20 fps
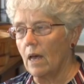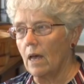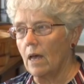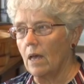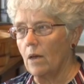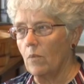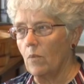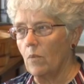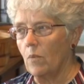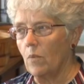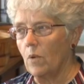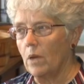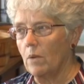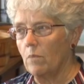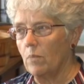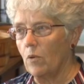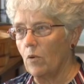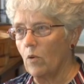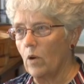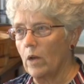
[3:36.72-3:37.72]
At one
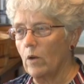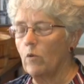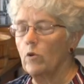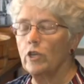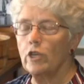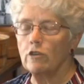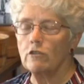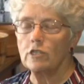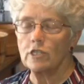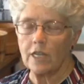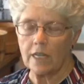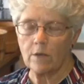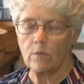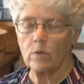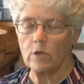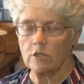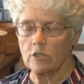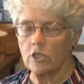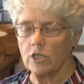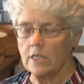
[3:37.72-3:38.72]
point, well, usually
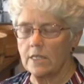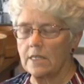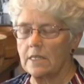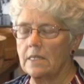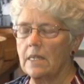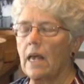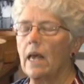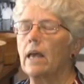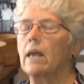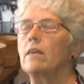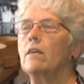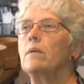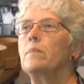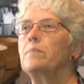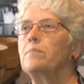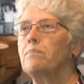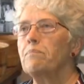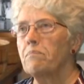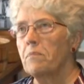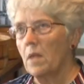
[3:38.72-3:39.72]
we'll just say
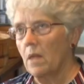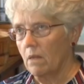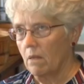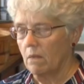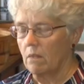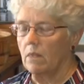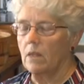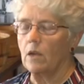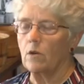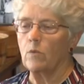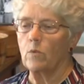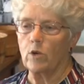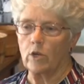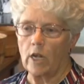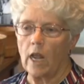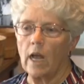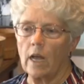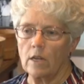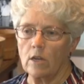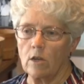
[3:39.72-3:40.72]
there were
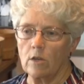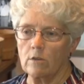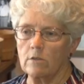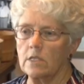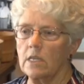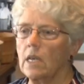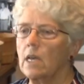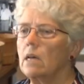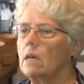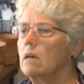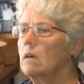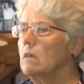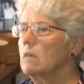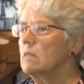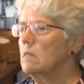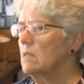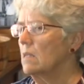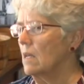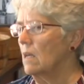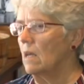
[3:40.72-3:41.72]
nine
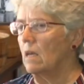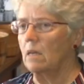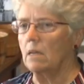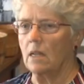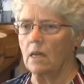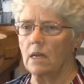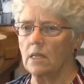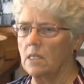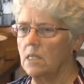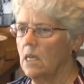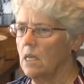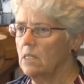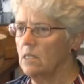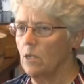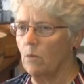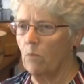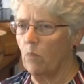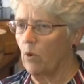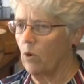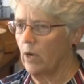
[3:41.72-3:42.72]
hotels and a
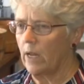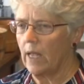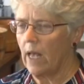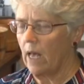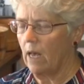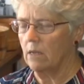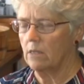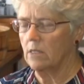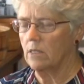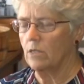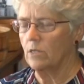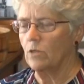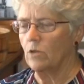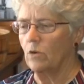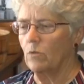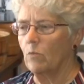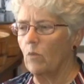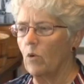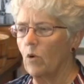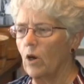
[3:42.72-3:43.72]
dozen boarding houses
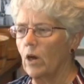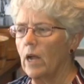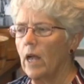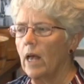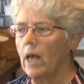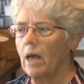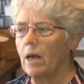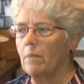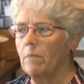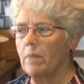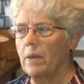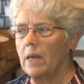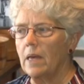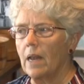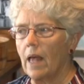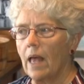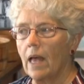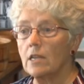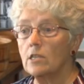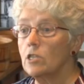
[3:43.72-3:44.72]
or more,
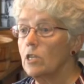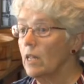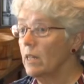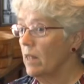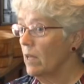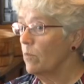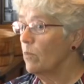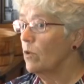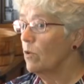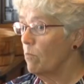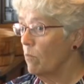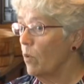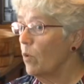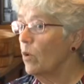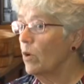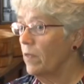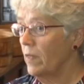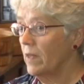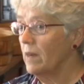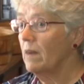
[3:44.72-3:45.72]
but actually there were
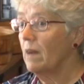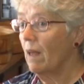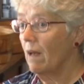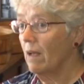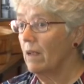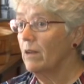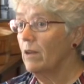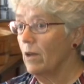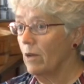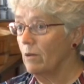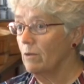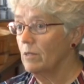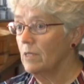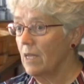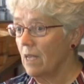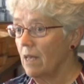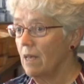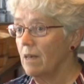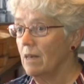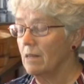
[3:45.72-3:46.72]
more than nine
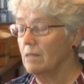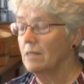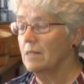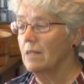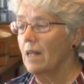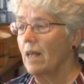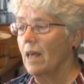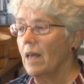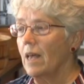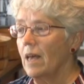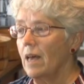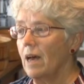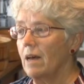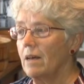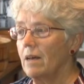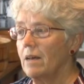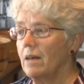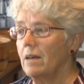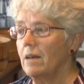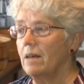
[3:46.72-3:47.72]
hotels.
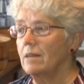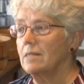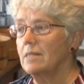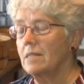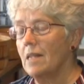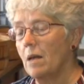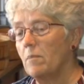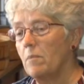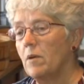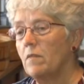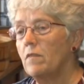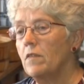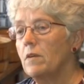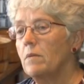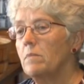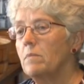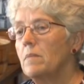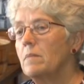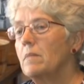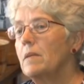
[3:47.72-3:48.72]
Uh, some of
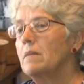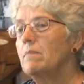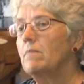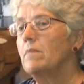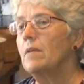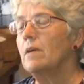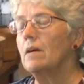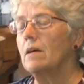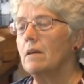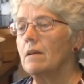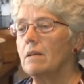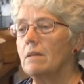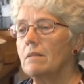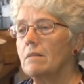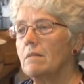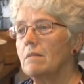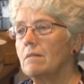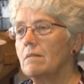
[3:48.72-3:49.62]
them uh,